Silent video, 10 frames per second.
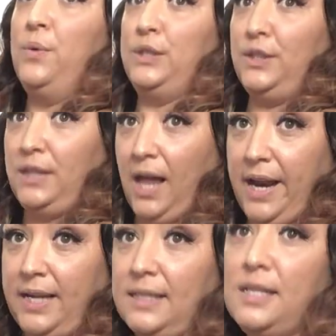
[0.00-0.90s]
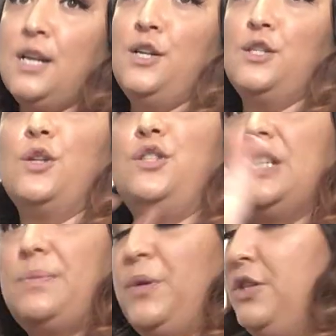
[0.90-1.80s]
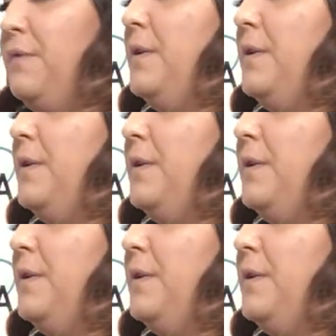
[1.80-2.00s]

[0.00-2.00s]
with your clients. So just put your